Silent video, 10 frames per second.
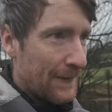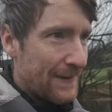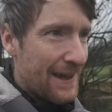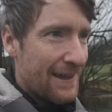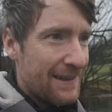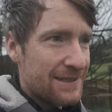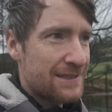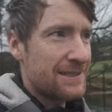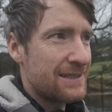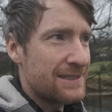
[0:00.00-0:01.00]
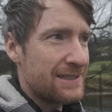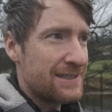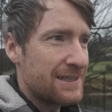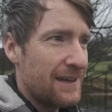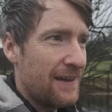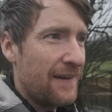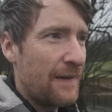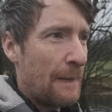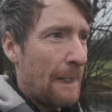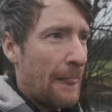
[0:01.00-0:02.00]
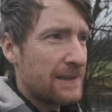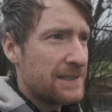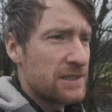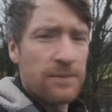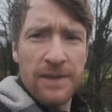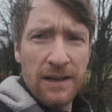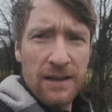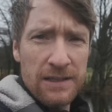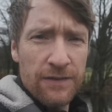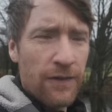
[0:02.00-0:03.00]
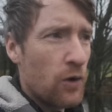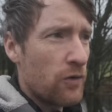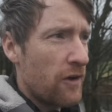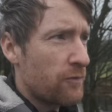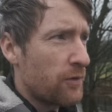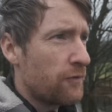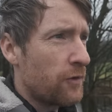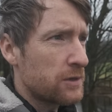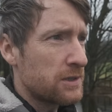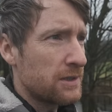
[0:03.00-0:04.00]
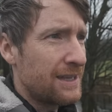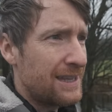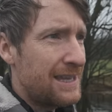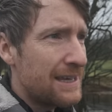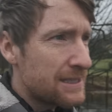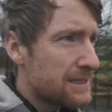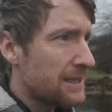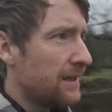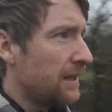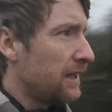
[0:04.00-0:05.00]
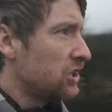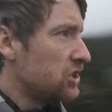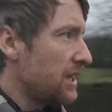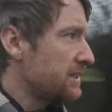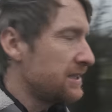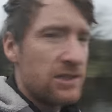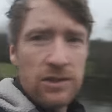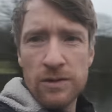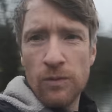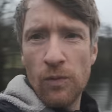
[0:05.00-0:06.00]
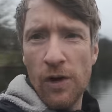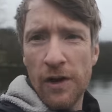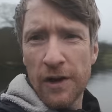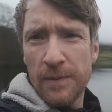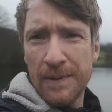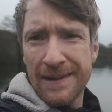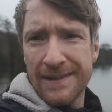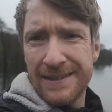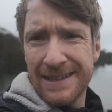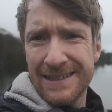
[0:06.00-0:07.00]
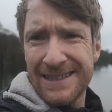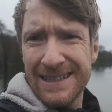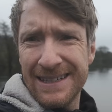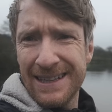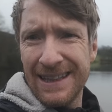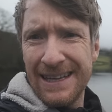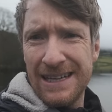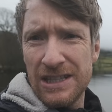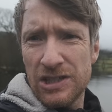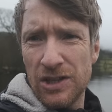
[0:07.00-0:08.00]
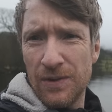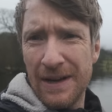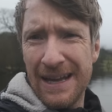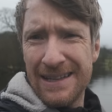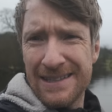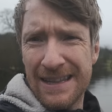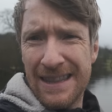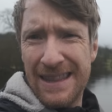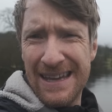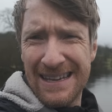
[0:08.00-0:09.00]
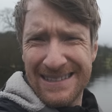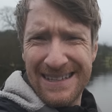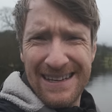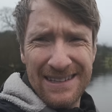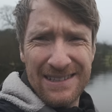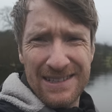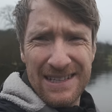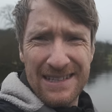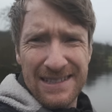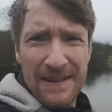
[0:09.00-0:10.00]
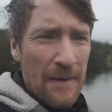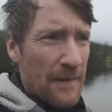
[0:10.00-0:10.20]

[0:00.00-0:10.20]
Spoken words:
yeah, this is something I'd like to photograph, but unfortunately this jetty doesn't work because you can see it leads you into this here, just this